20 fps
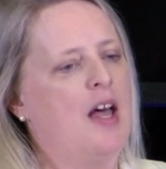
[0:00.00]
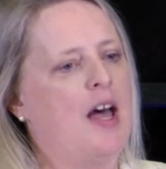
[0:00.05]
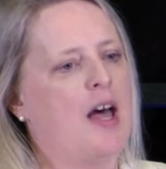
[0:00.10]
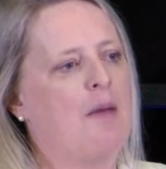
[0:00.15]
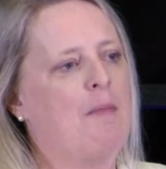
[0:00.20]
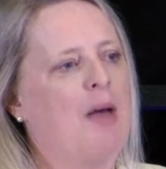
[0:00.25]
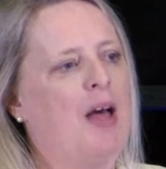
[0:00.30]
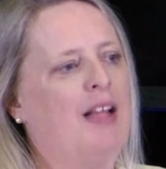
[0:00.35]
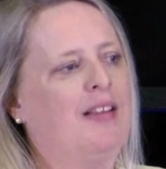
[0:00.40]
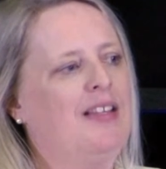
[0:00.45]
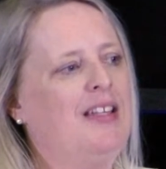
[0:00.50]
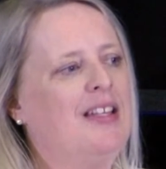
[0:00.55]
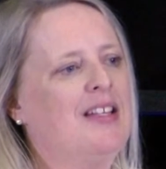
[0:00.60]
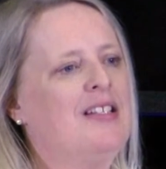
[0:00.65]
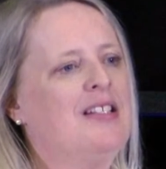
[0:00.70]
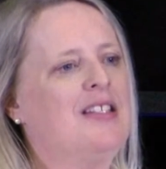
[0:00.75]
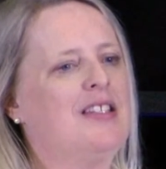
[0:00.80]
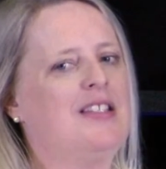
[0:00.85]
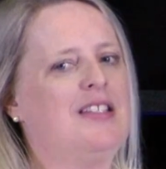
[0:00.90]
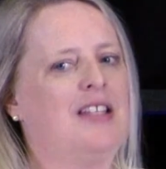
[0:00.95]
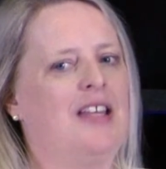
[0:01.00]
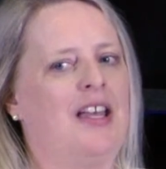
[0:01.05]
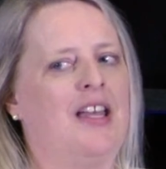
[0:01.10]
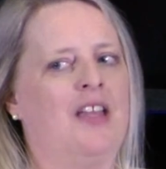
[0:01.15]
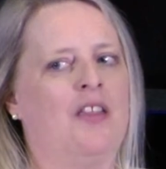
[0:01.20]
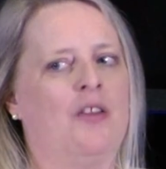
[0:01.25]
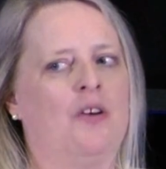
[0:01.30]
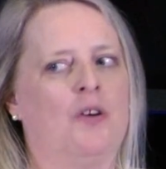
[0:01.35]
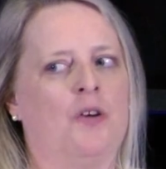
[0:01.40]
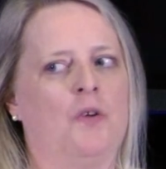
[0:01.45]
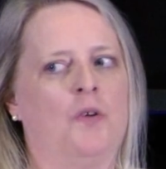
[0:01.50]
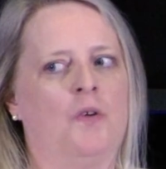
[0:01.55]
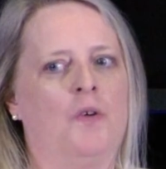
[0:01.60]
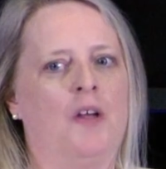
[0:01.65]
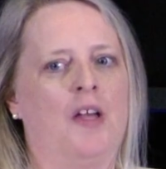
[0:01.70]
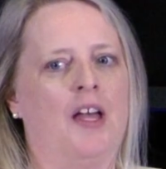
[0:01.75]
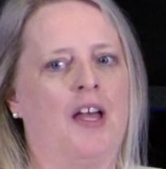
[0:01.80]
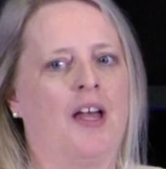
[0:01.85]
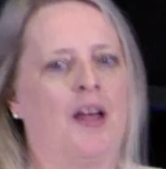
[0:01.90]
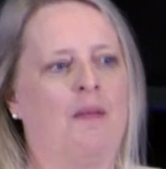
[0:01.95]
At the end of the day,
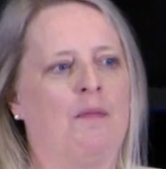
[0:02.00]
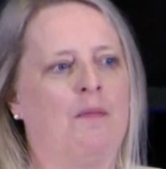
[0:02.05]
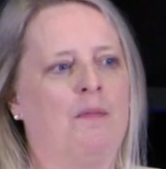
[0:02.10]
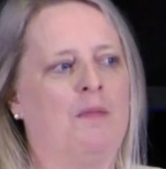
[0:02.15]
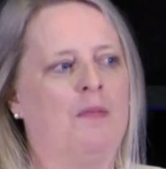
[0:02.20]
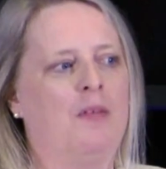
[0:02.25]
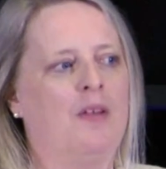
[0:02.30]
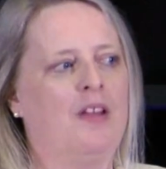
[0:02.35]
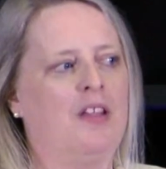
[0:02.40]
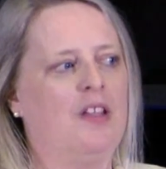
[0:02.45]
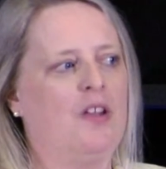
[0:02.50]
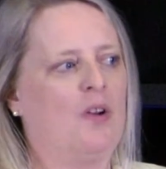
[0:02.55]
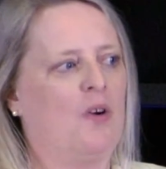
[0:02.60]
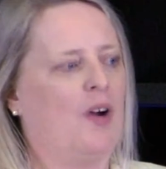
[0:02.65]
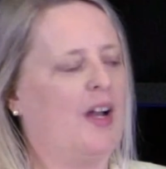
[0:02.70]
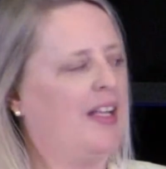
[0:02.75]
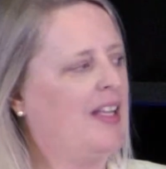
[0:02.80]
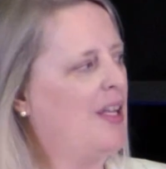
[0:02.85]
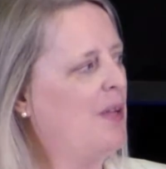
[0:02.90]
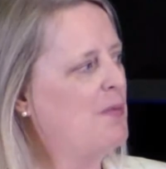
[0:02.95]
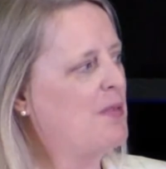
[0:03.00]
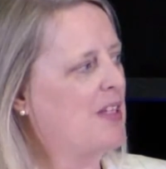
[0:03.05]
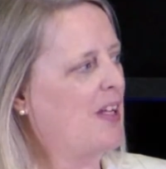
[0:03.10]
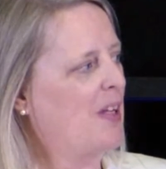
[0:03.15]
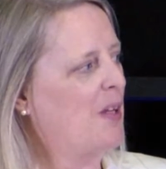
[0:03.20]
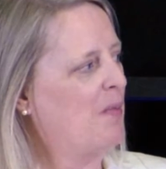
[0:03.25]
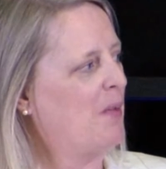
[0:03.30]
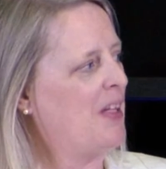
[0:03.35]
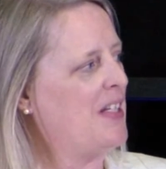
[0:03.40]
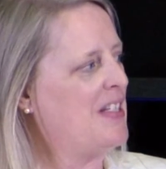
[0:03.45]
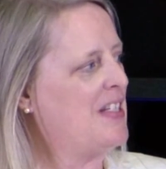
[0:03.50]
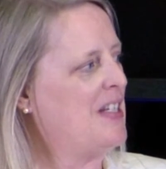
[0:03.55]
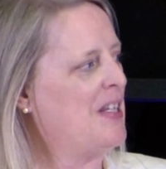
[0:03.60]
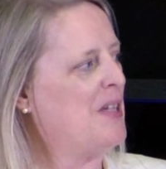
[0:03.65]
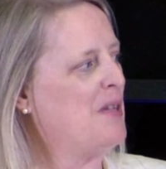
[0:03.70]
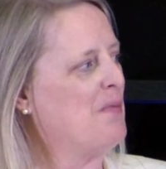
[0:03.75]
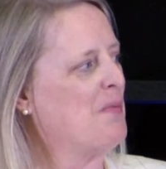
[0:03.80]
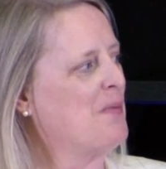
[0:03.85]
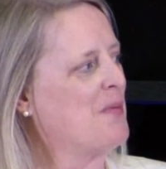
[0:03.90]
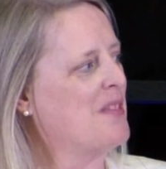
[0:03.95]
though, I keep telling my
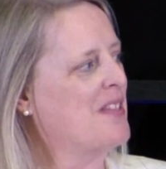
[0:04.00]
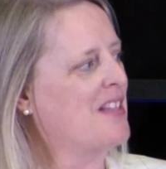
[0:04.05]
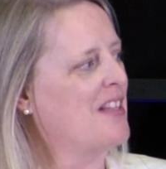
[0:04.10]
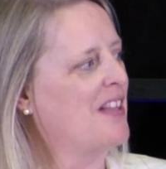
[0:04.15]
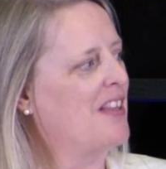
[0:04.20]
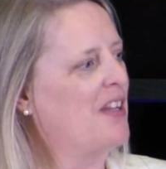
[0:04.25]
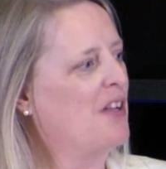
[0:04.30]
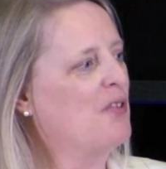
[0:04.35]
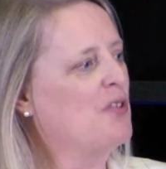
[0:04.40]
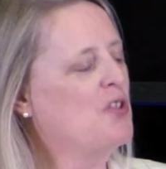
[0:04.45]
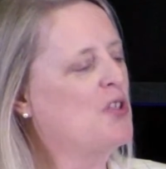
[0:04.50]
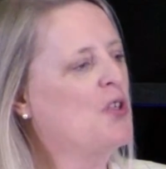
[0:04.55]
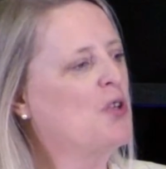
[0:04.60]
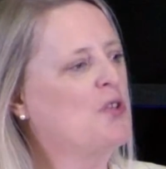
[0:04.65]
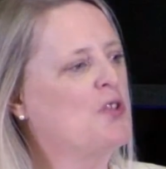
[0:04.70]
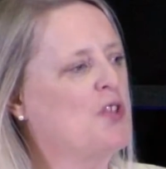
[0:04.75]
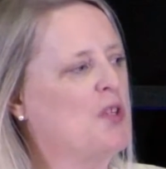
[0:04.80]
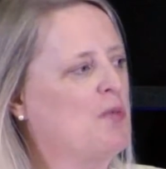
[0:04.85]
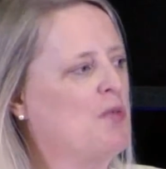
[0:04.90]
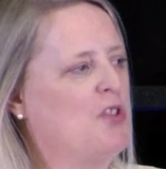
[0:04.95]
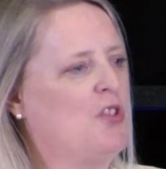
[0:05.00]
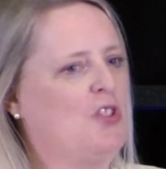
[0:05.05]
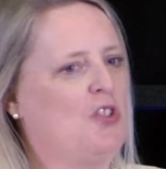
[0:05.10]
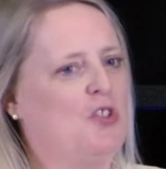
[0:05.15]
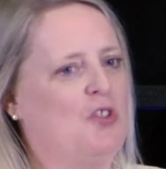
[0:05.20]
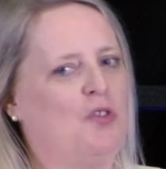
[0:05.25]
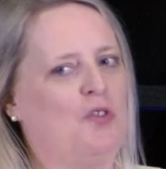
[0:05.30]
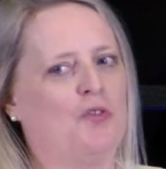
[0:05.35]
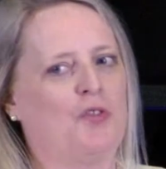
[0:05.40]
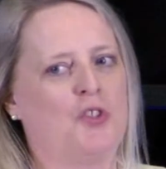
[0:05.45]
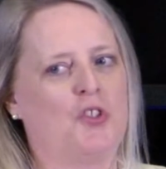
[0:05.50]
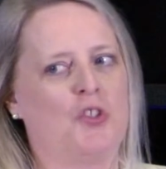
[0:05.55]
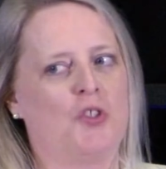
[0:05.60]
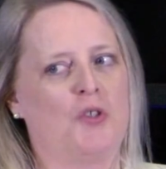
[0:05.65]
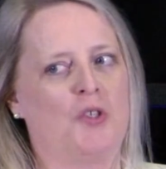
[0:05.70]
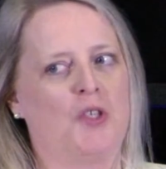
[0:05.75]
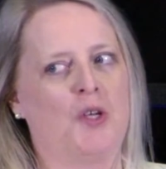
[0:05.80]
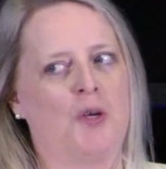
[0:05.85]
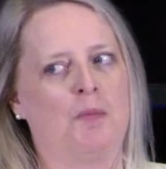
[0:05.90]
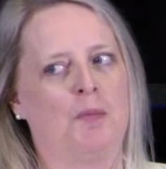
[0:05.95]
teams there is no substitute for
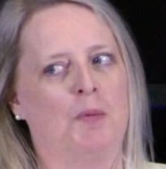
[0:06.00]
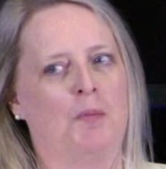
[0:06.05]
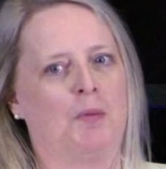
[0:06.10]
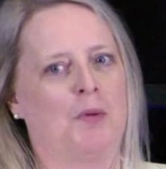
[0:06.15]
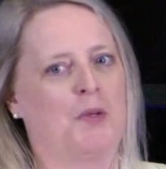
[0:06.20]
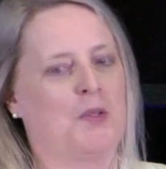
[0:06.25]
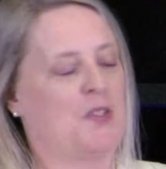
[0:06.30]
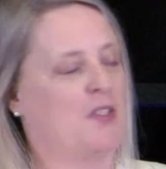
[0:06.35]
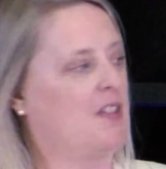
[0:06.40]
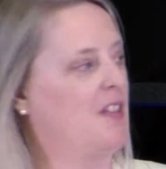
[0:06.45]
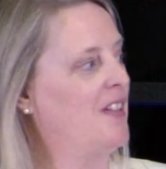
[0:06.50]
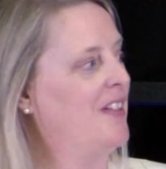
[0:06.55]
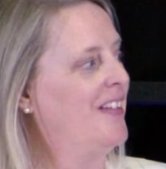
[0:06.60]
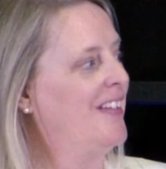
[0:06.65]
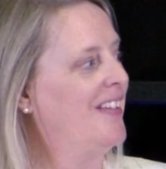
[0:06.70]
showing up in person.